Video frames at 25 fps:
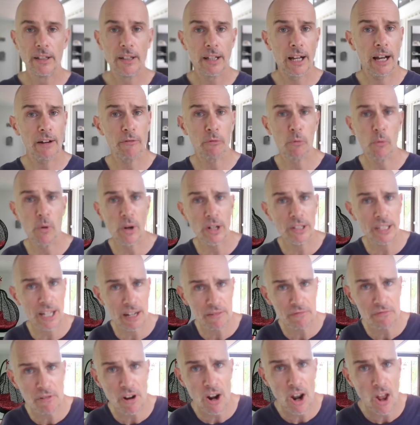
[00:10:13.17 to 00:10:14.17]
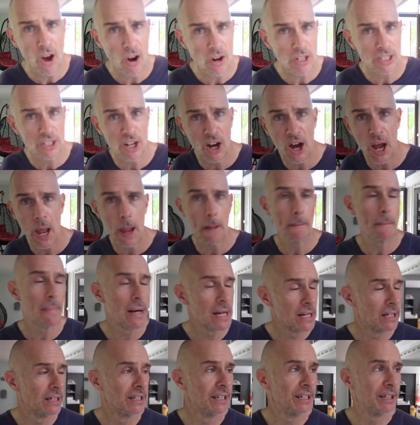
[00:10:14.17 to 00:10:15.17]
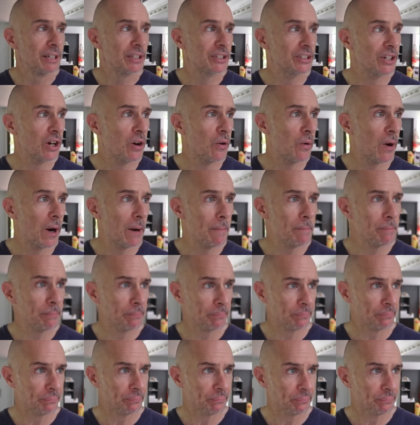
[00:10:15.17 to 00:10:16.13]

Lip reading: haven't worked out for a long time. So